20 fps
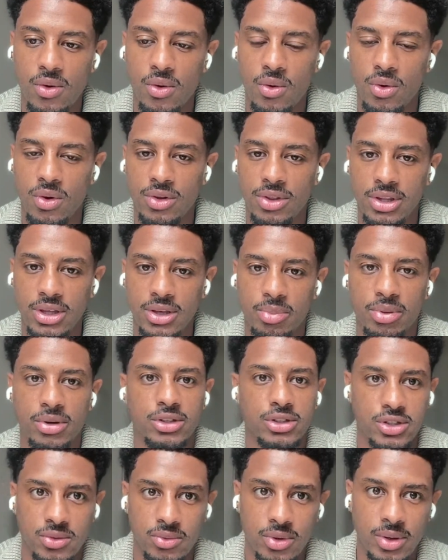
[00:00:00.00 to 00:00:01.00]
or the
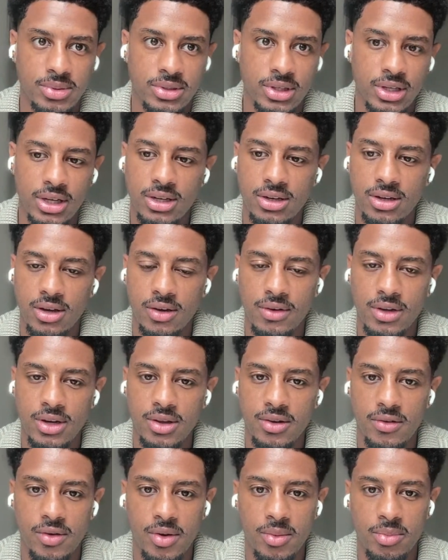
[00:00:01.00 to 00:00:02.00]
personal website of
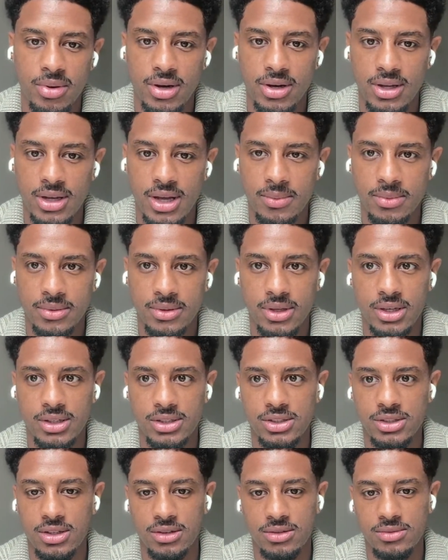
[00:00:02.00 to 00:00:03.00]
any of our product
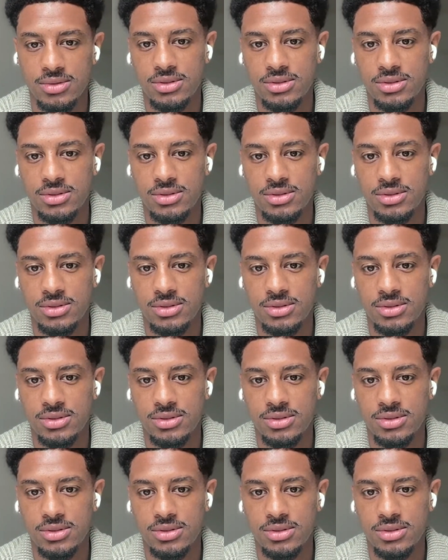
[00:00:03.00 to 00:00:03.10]
applications.